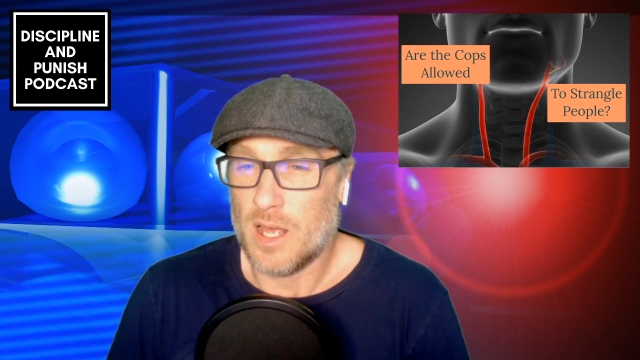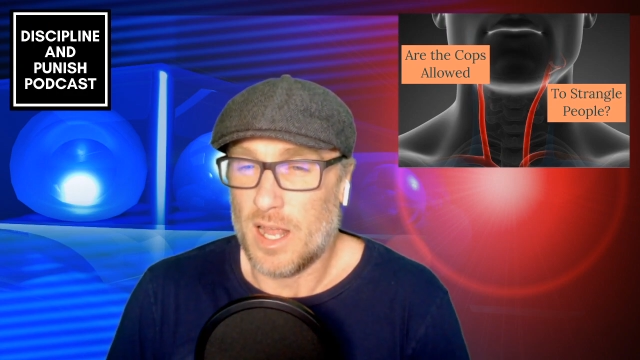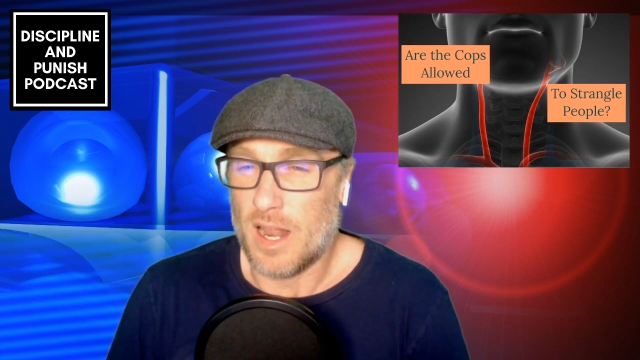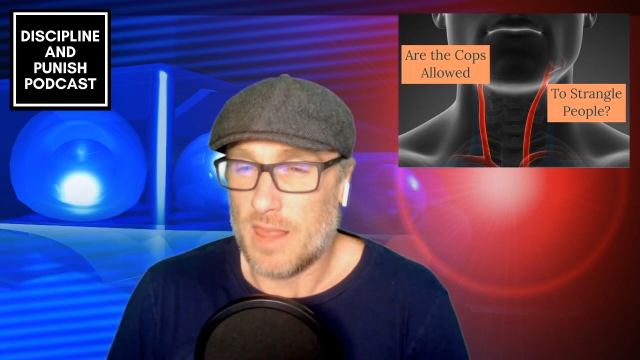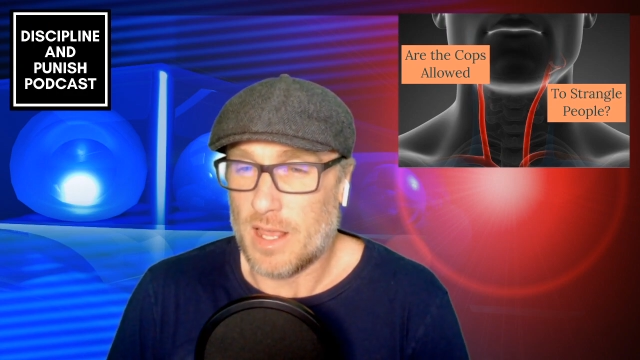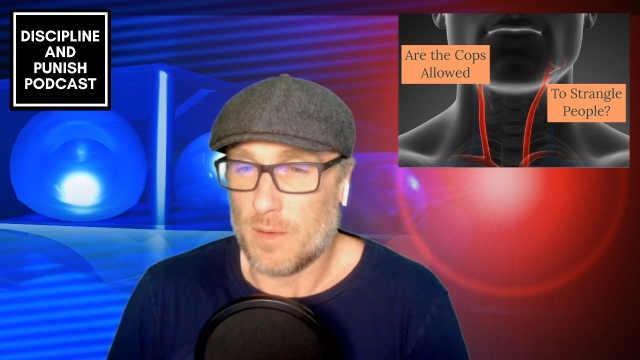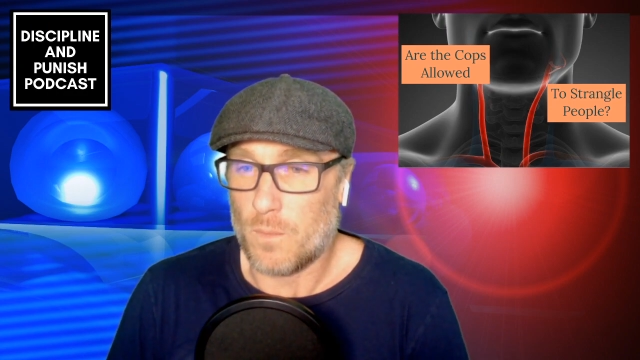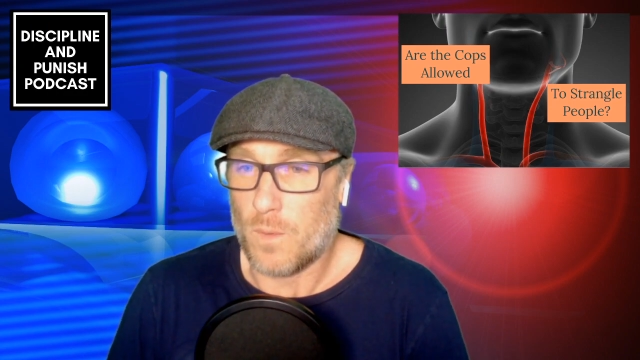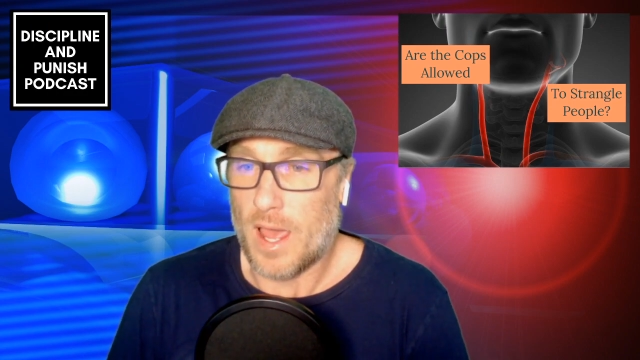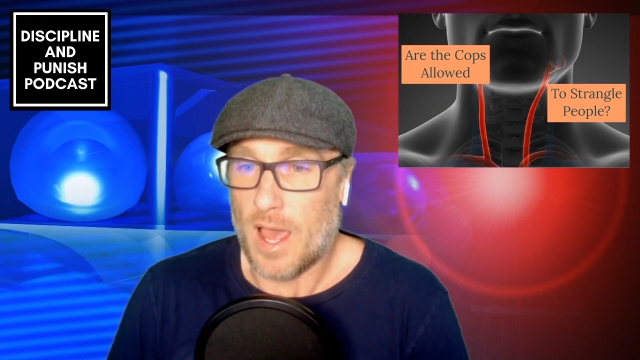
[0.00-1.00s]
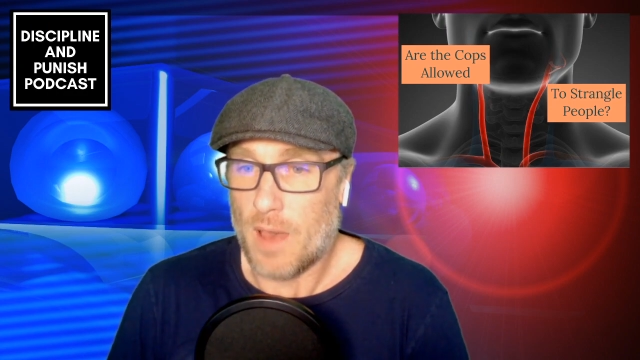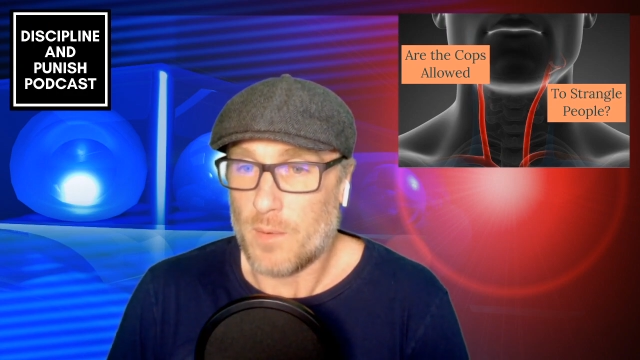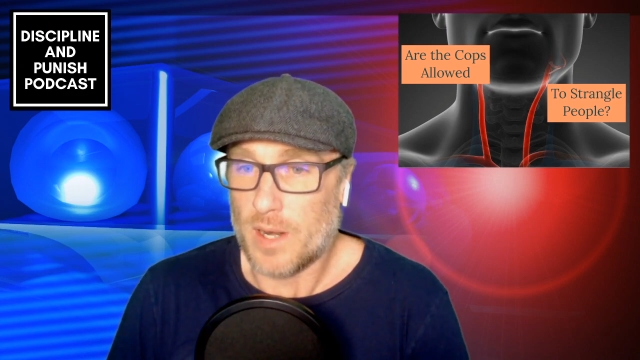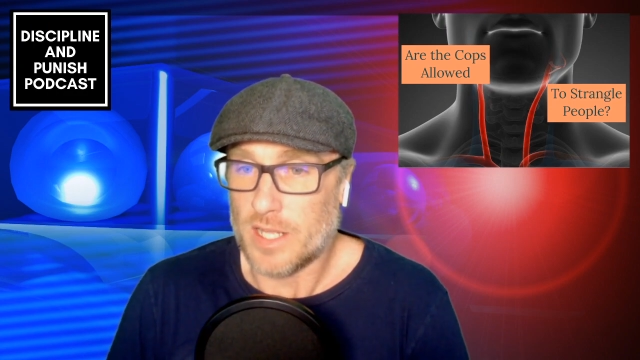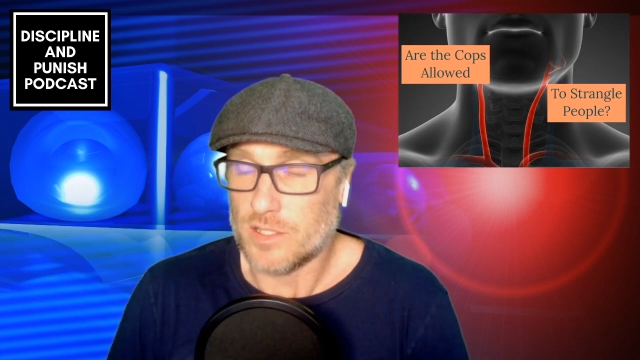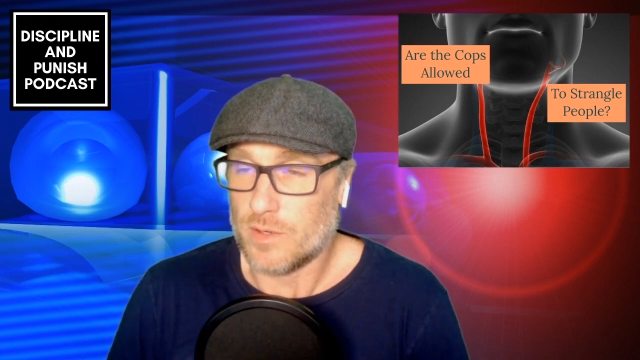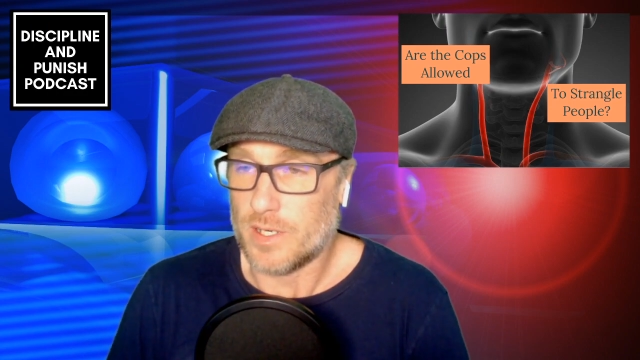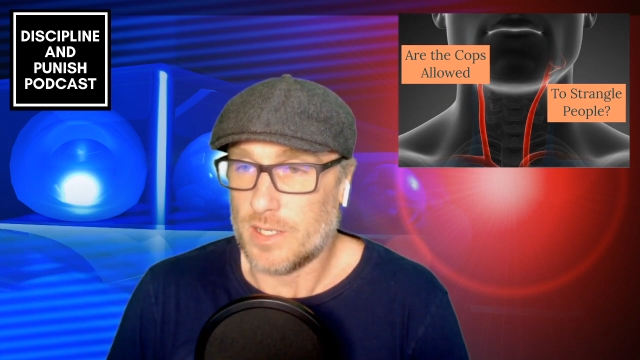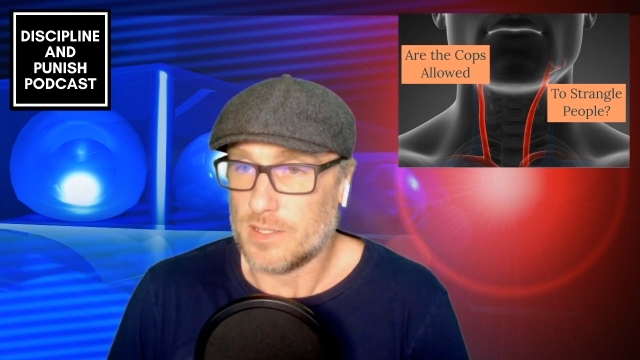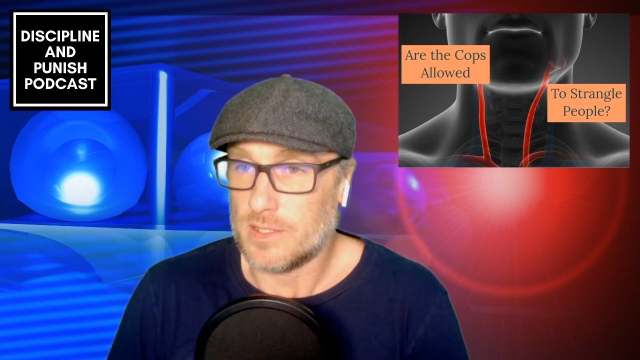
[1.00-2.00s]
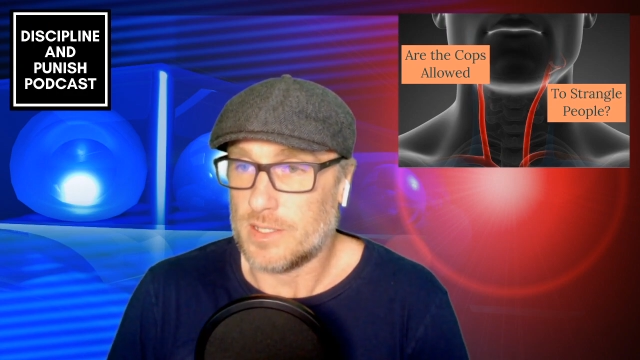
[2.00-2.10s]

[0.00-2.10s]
And I think a way I would answer it is